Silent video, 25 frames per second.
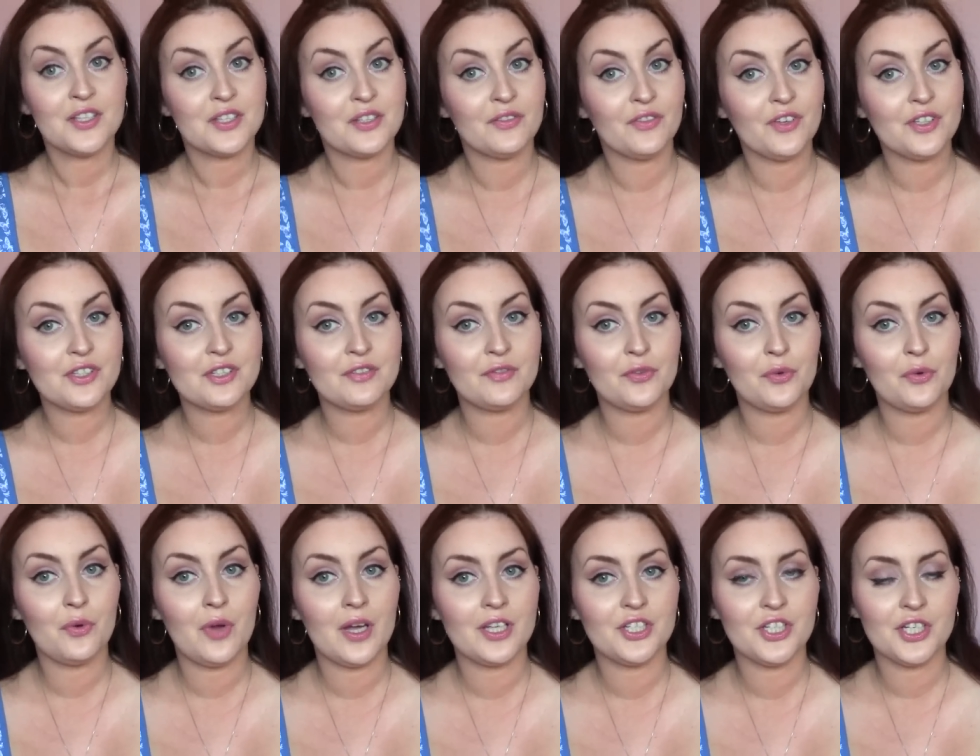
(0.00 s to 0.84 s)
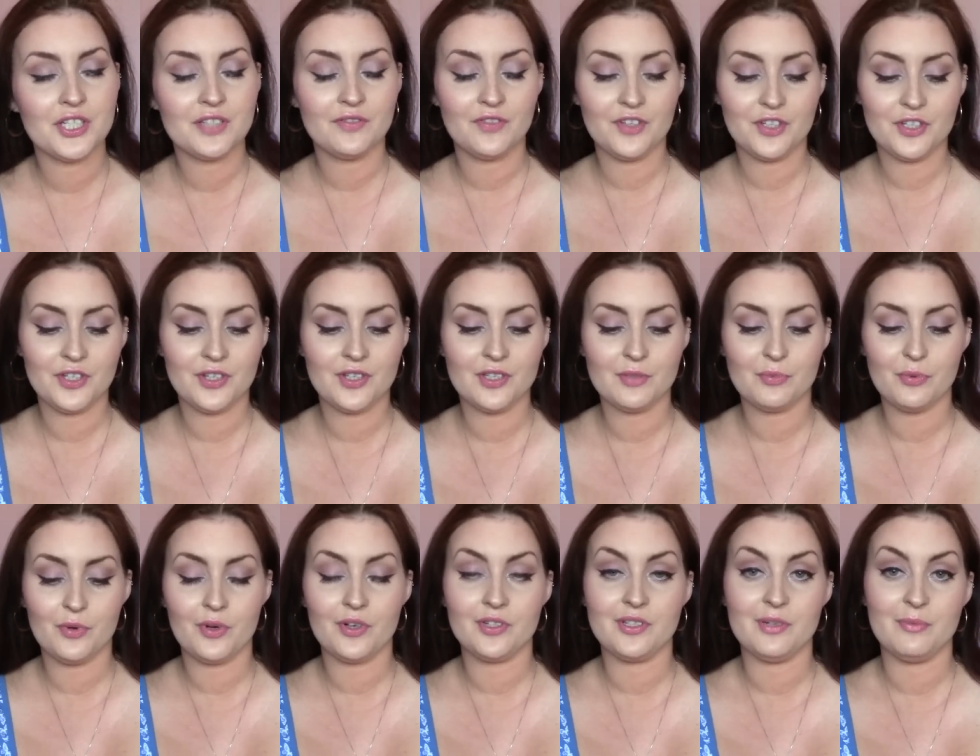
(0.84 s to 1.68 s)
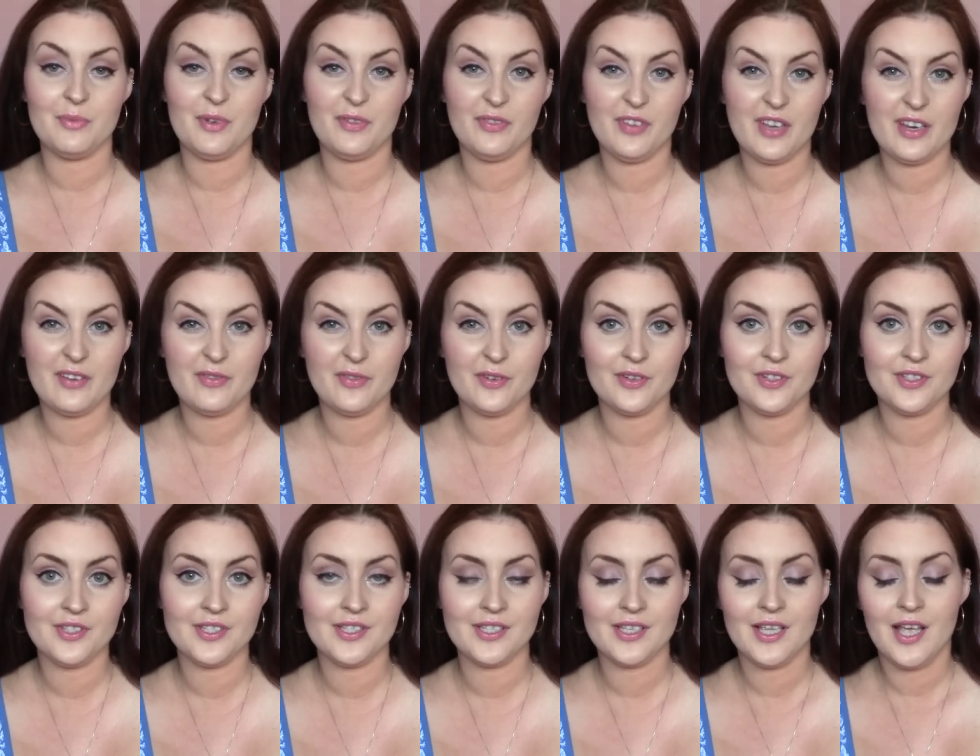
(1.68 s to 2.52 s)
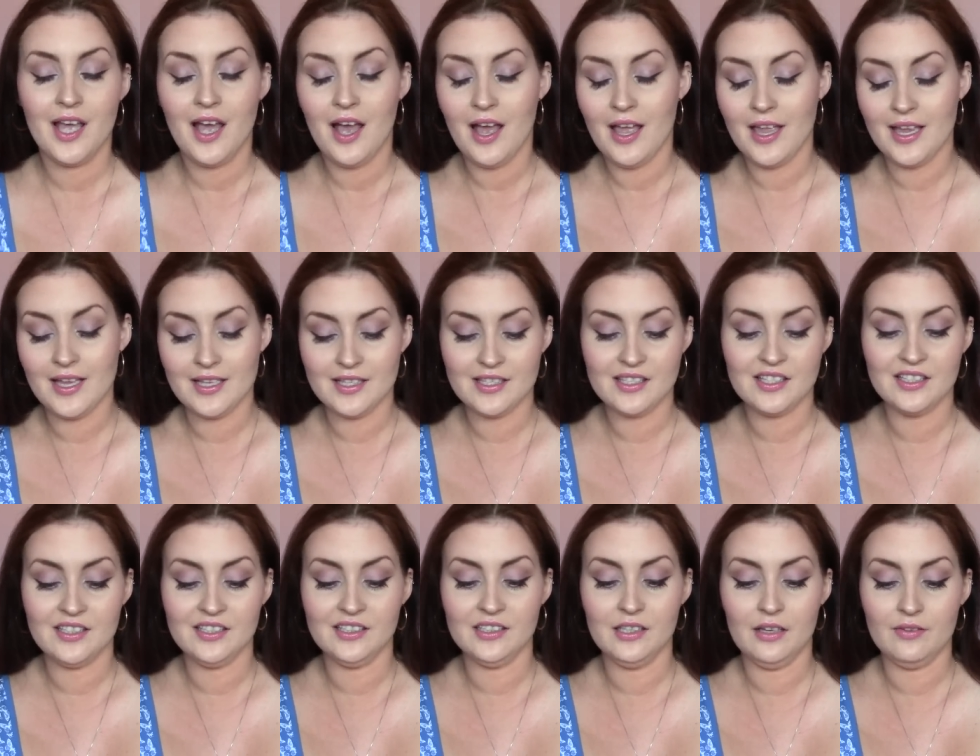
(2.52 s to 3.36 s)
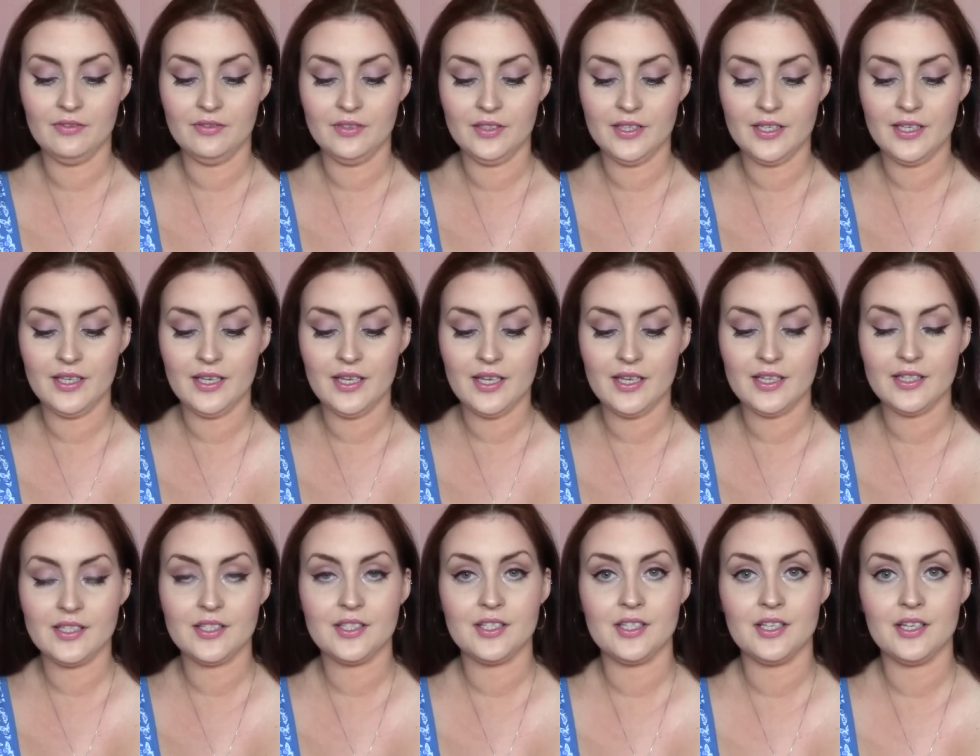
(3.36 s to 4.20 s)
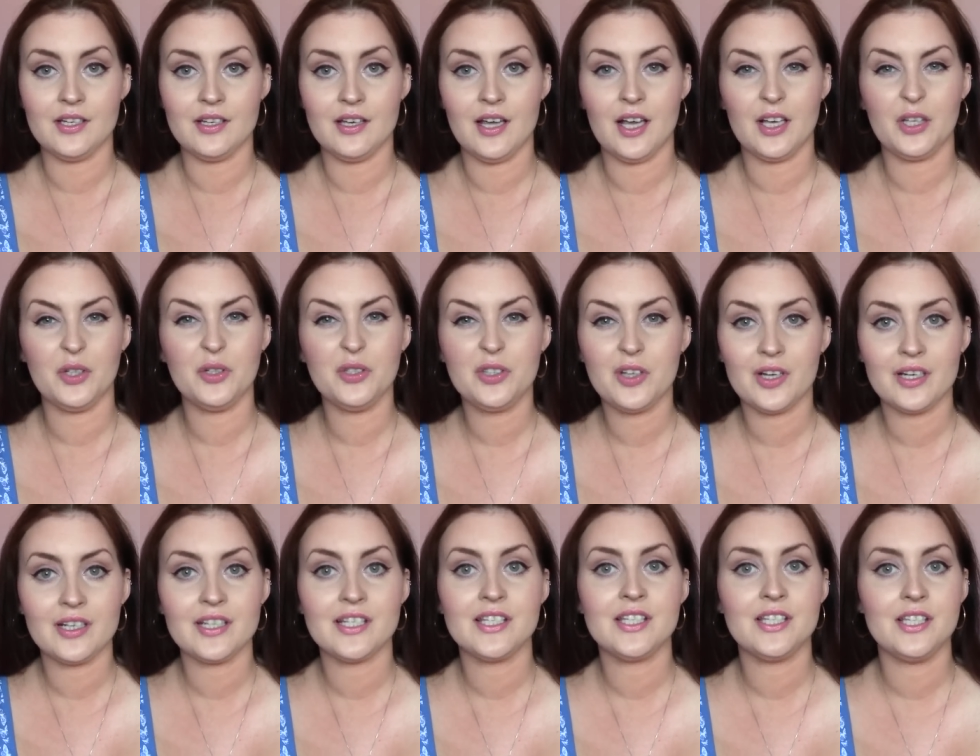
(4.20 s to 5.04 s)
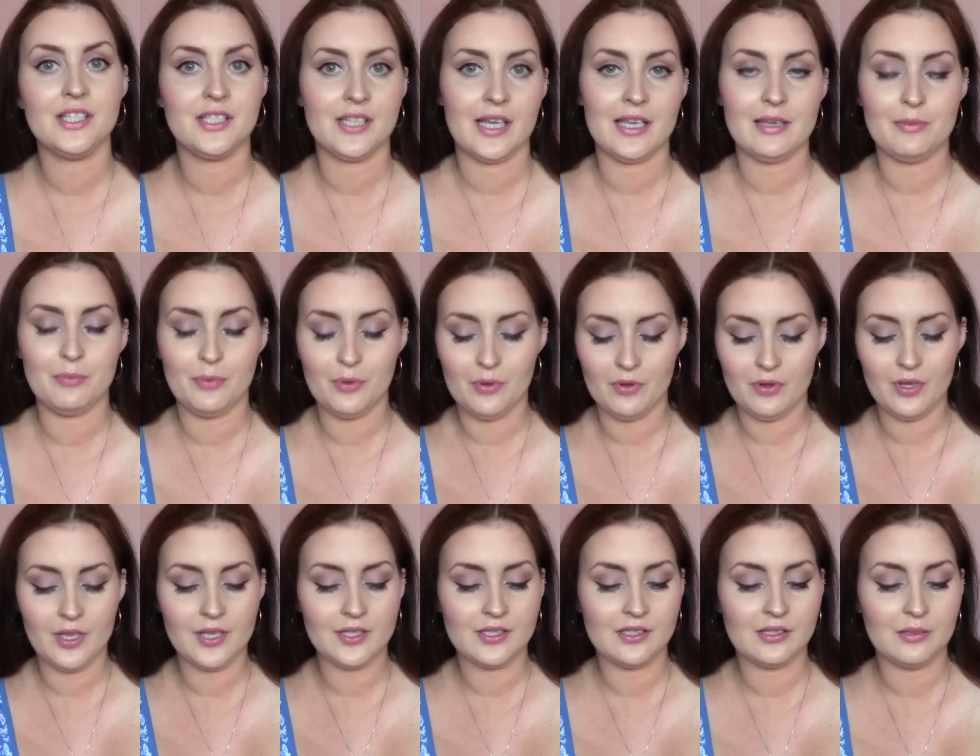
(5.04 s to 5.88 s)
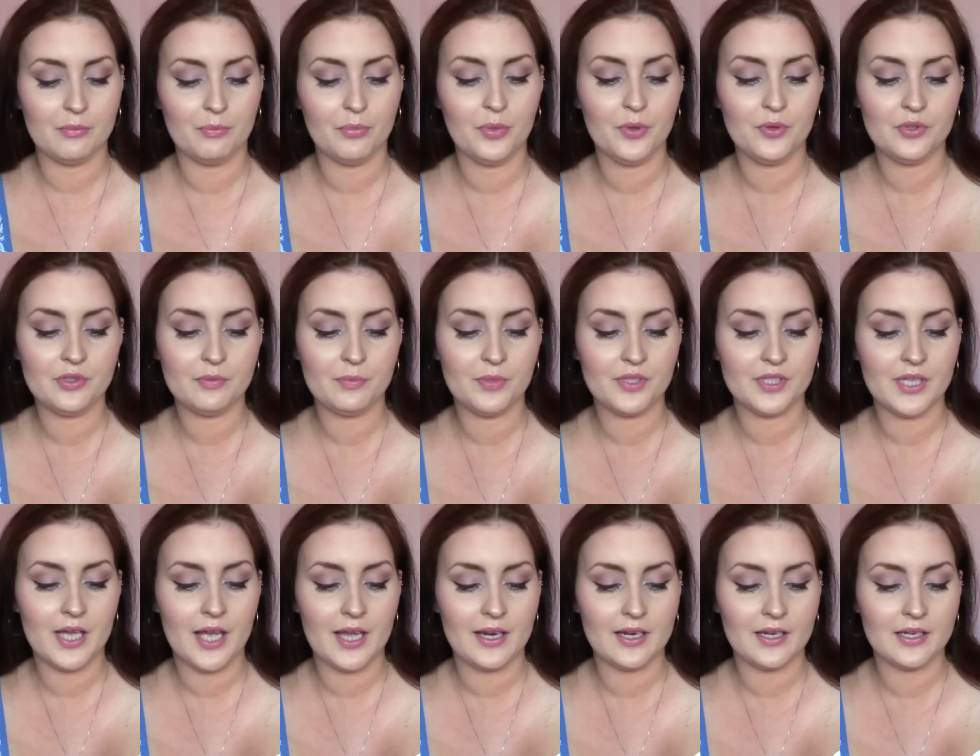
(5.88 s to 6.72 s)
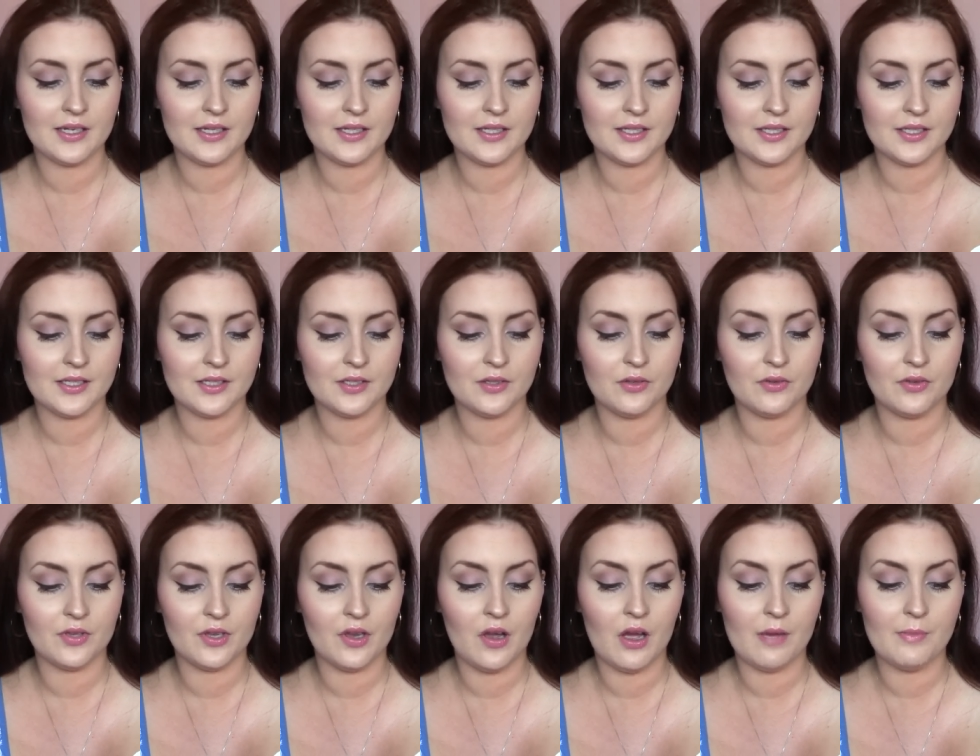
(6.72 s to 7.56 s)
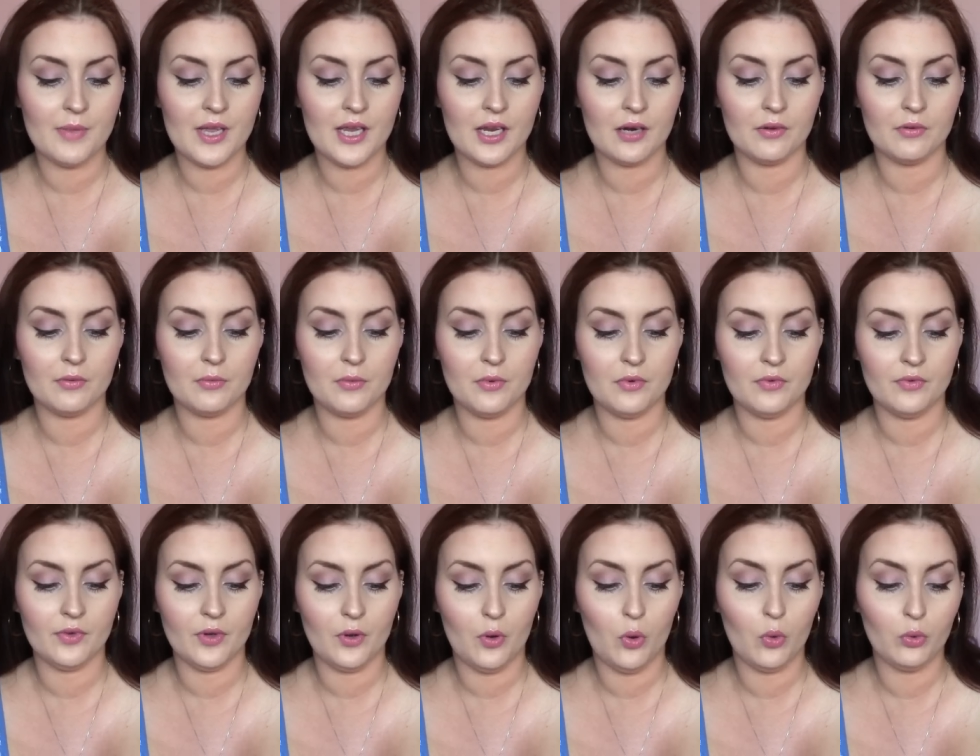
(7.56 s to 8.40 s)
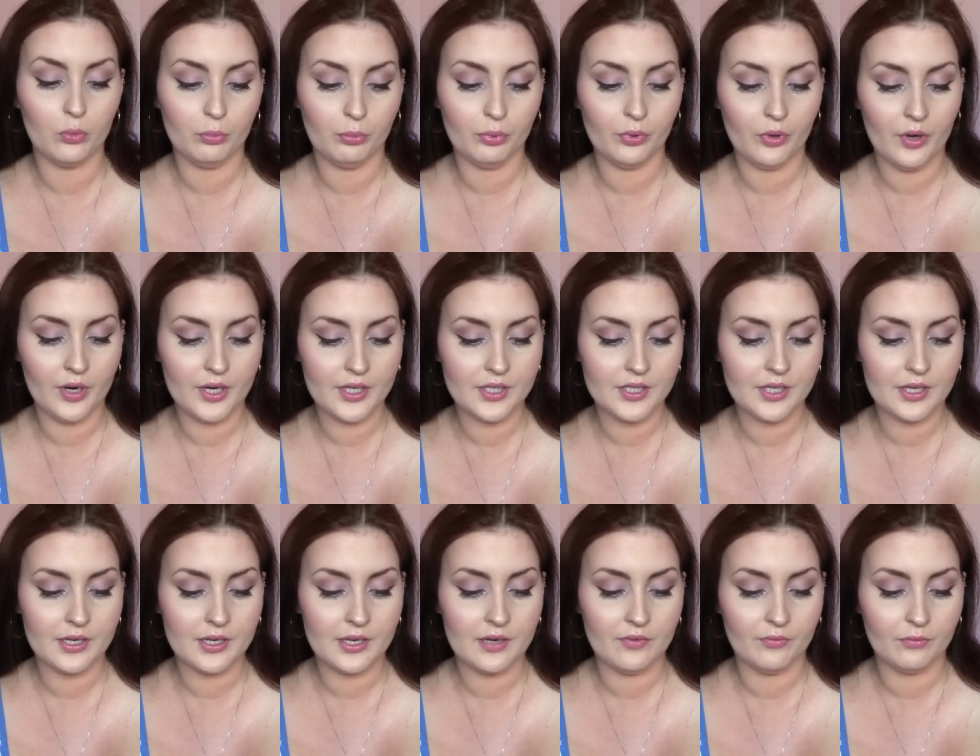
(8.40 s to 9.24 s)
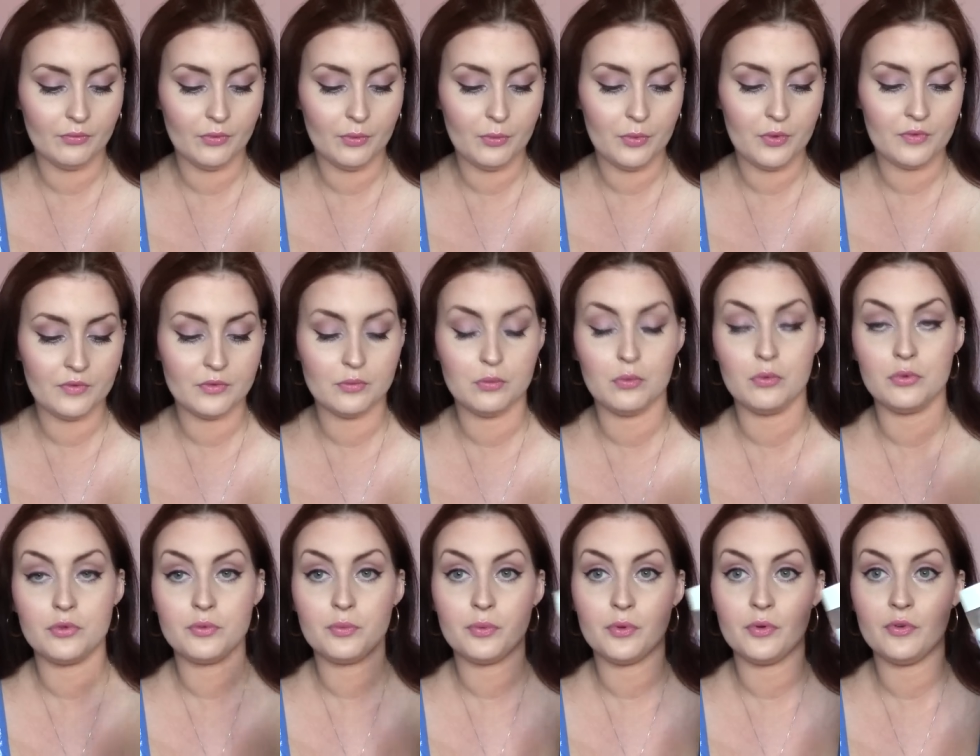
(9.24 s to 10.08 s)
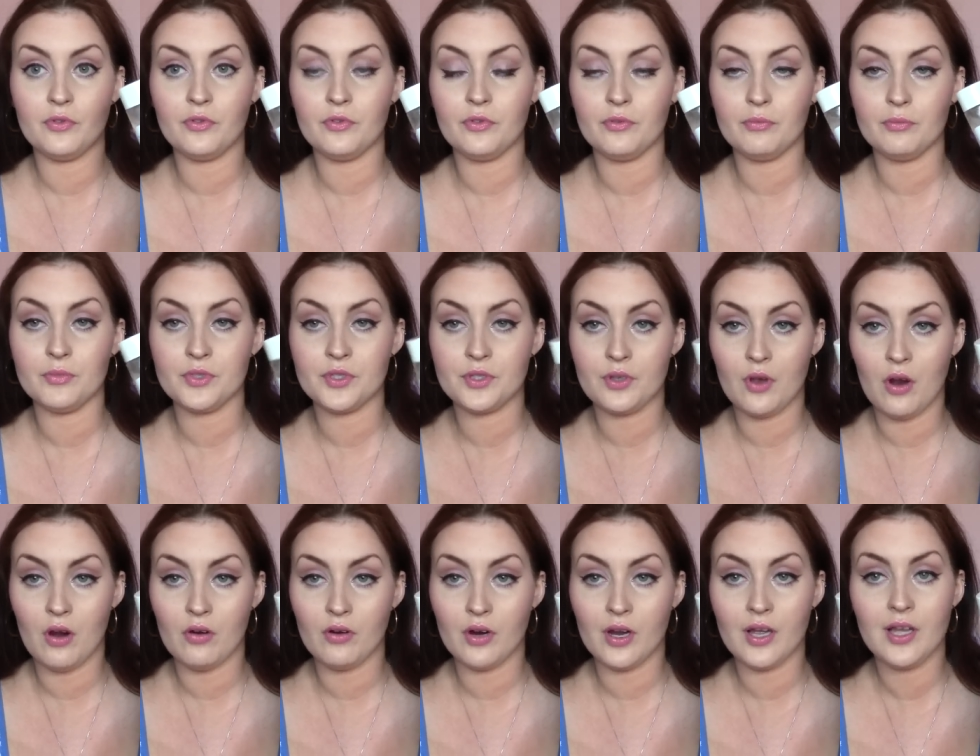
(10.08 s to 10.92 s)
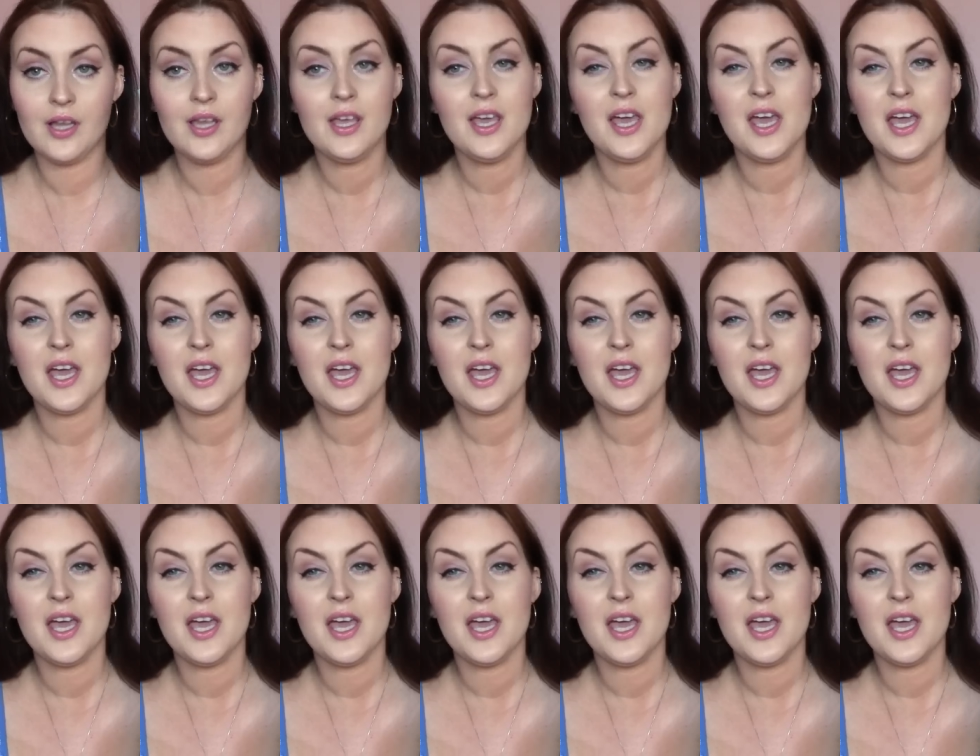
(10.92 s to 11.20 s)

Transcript: So first of all, I just featured this product in my favourites. It's lovely, it's a, a good kind of staple. It's the Boots Botanics Soothing Eye Makeup Remover All Bright. It even removes waterproof mascara.